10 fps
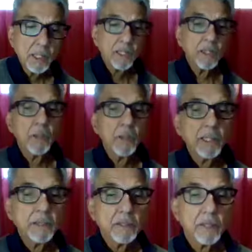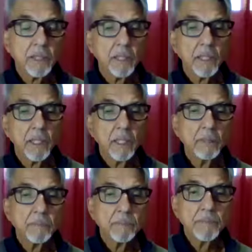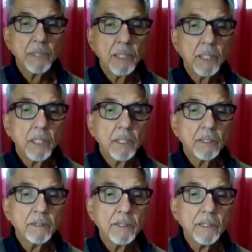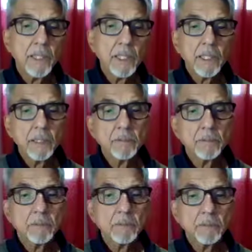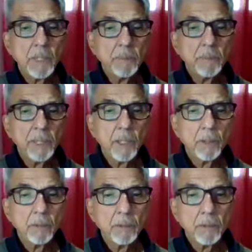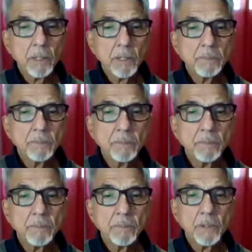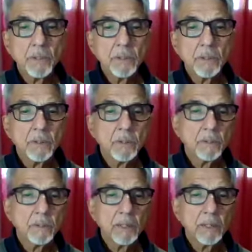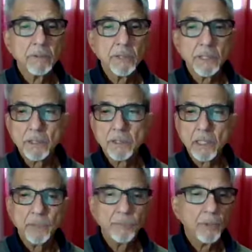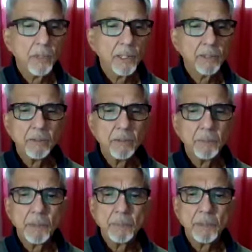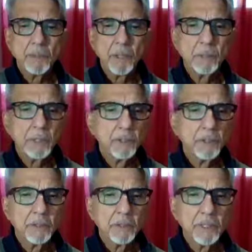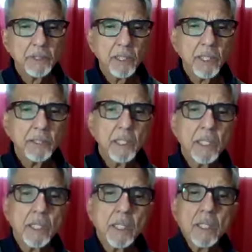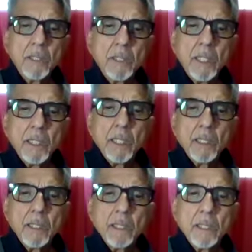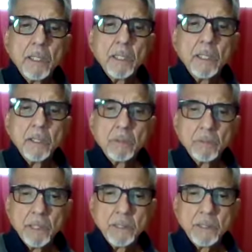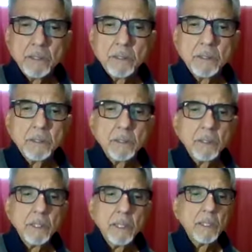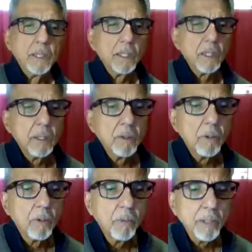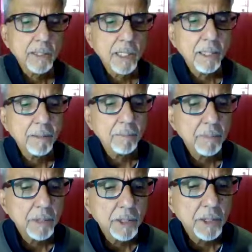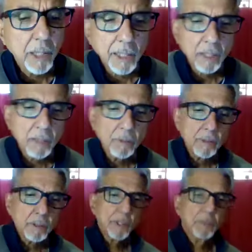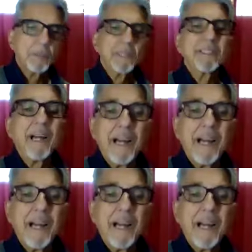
He was in CA, maybe Calcutta. I don't think it's California. I don't remember, so I'm going to this state. Then it was then one time no, it was